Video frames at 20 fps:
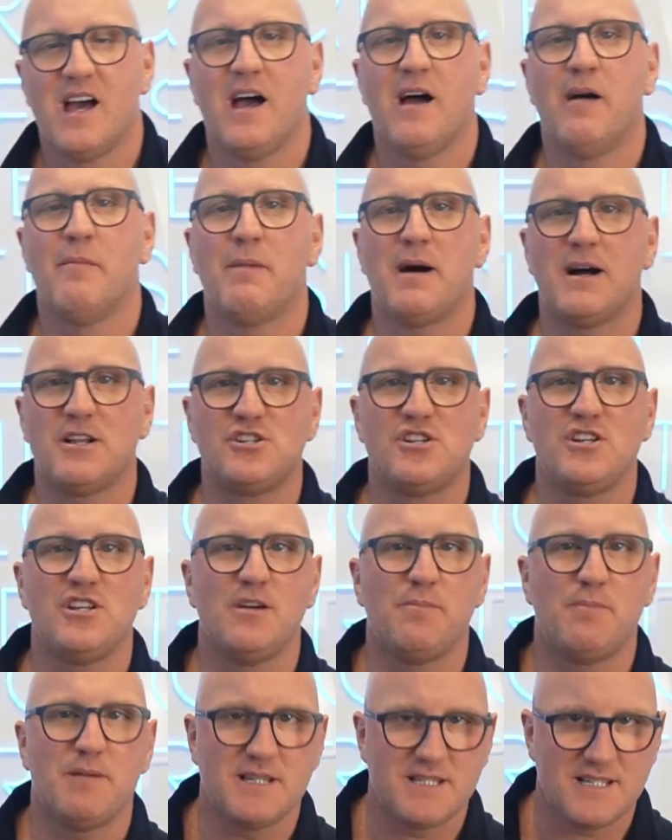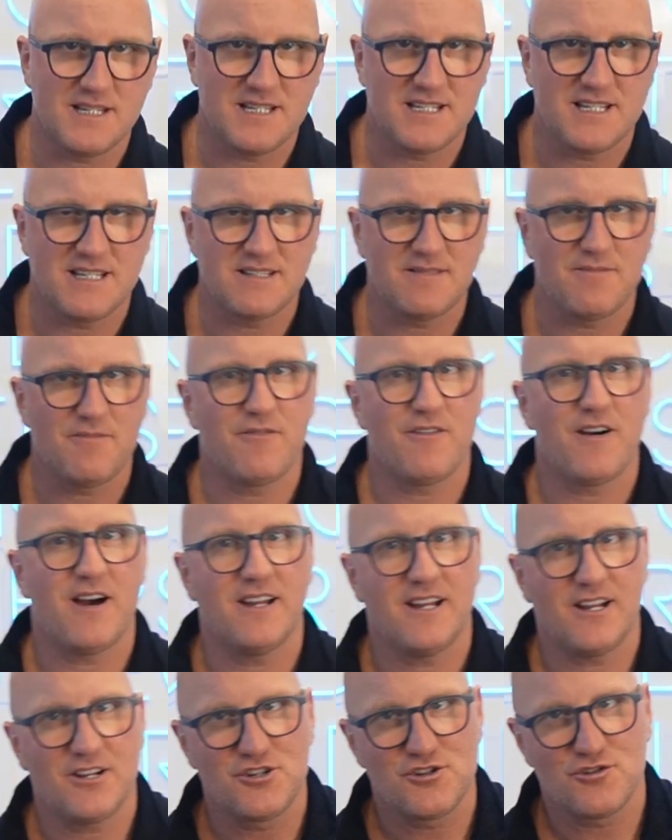Imagine your business is in
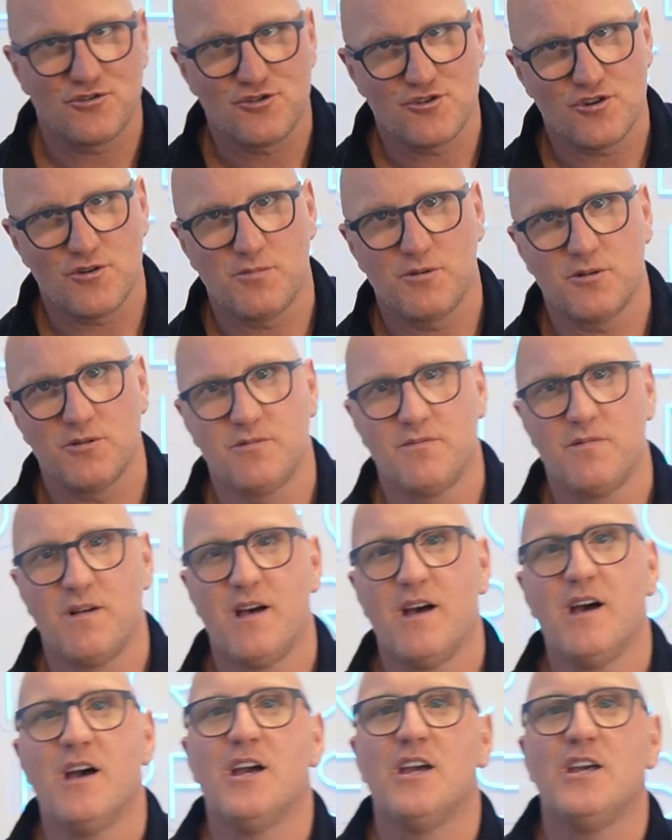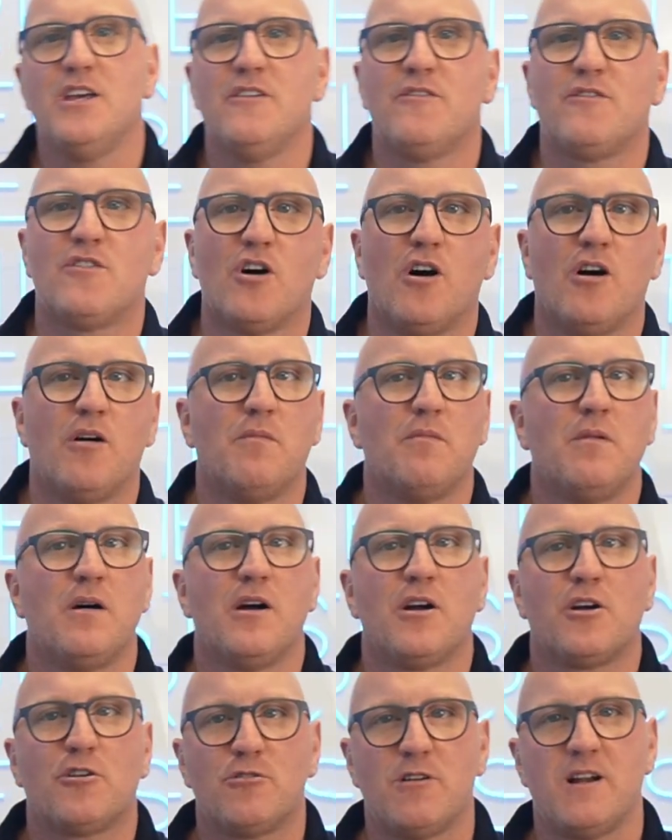financial trouble. You've got
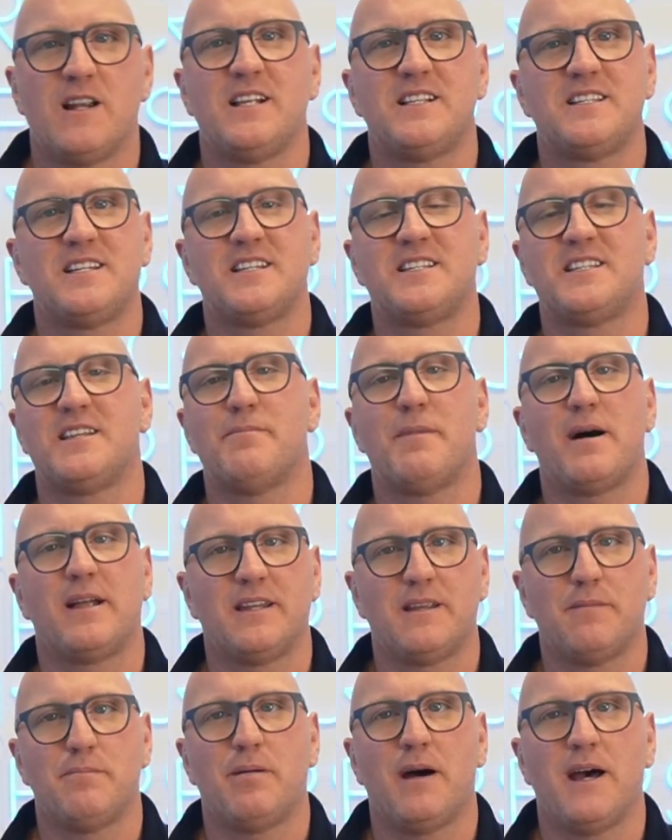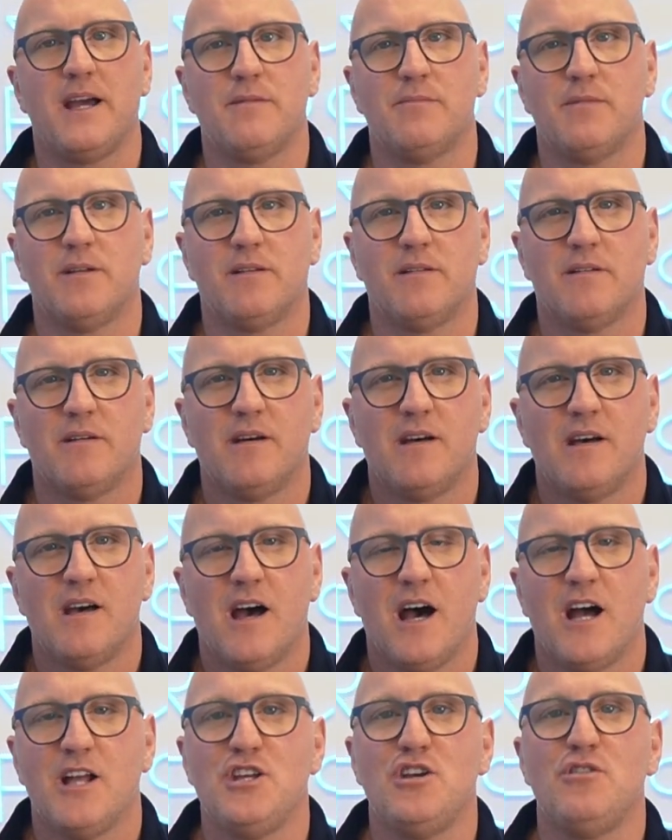creditors demanding payment
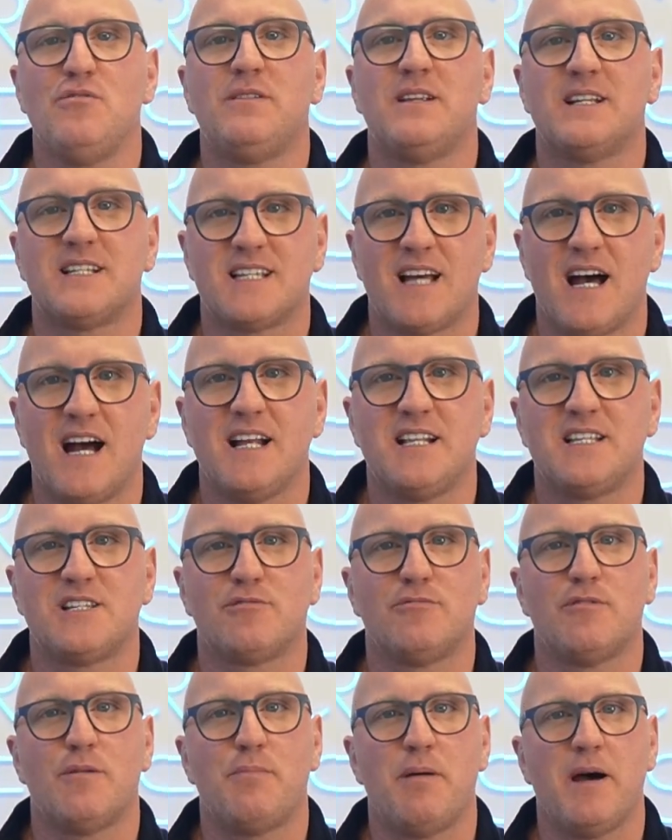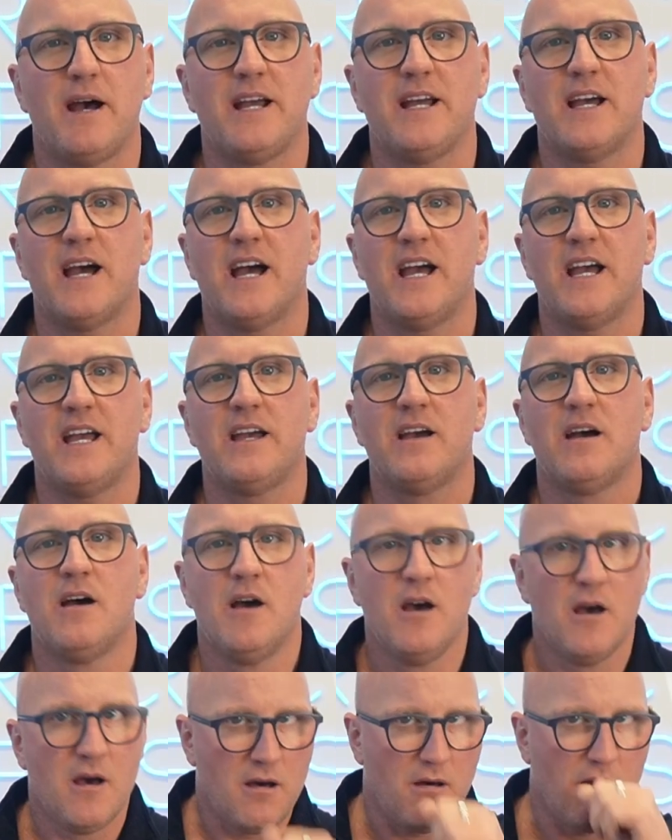and you decide to repay
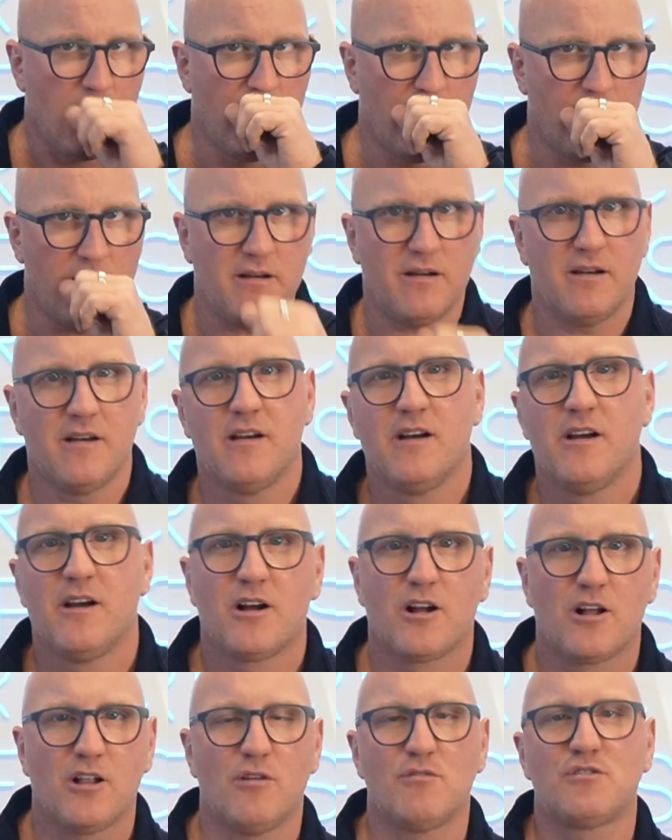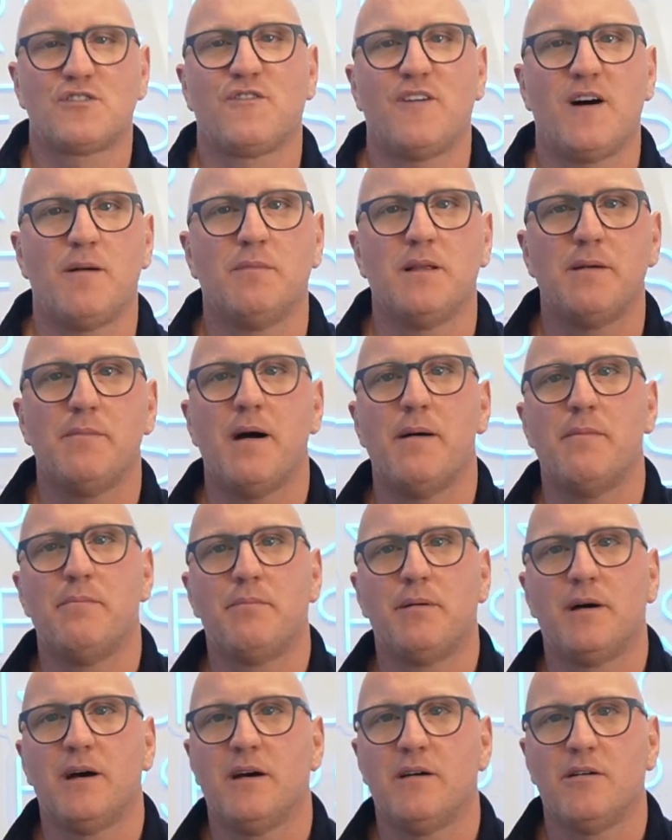a close family
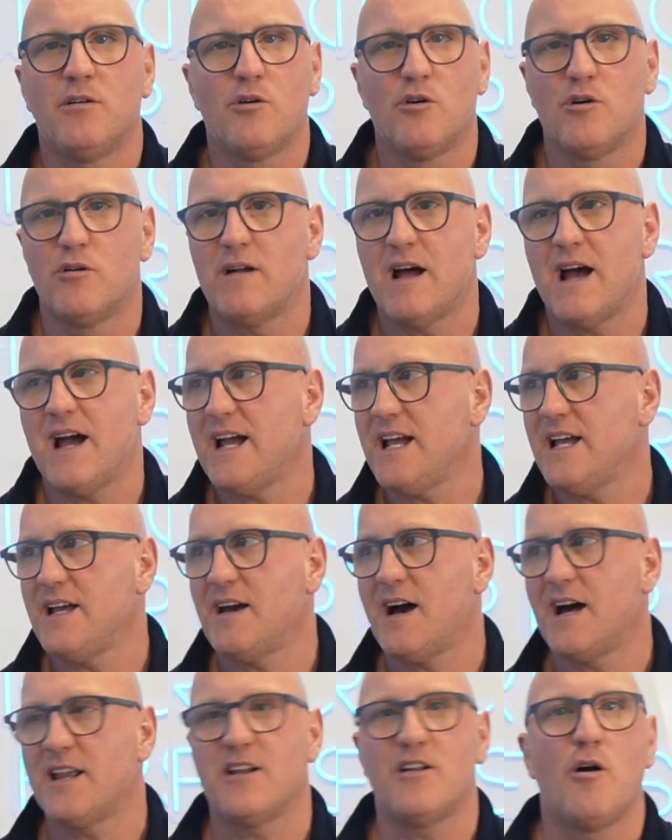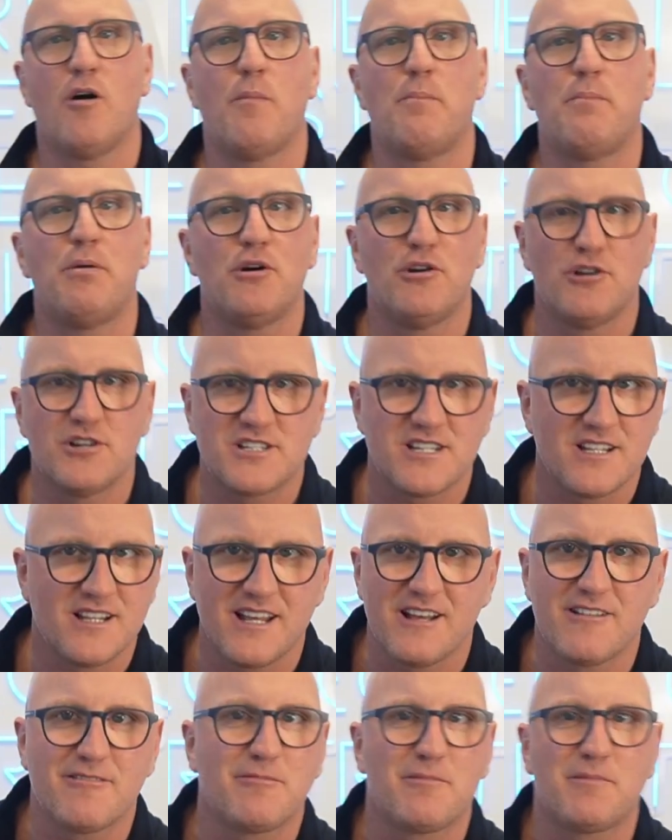member or a
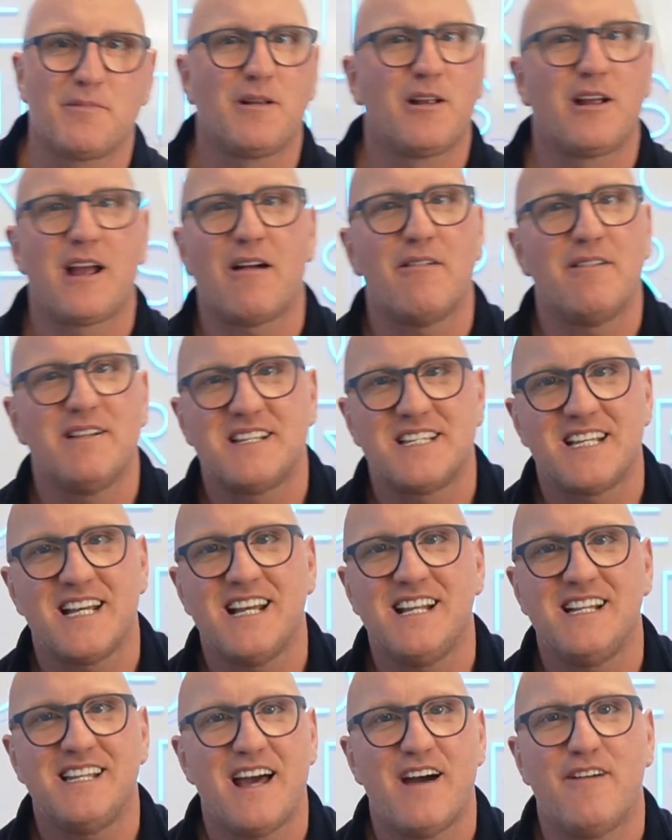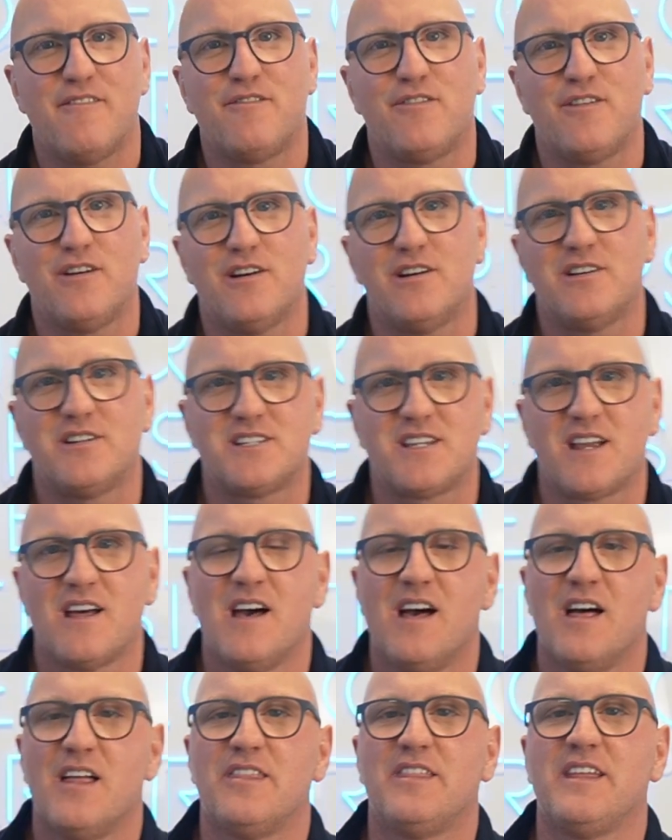personally guaranteed debt first,
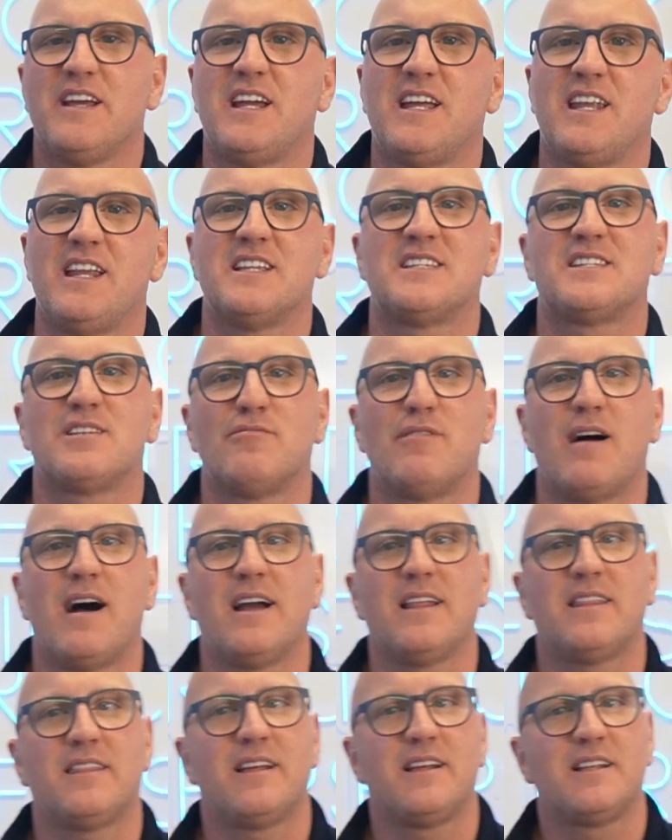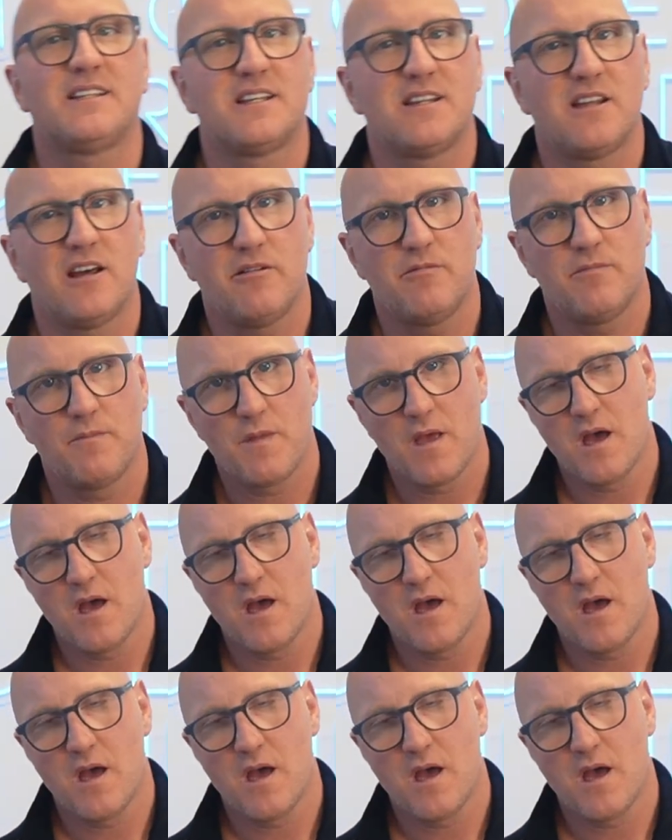thinking it's the right thing to do.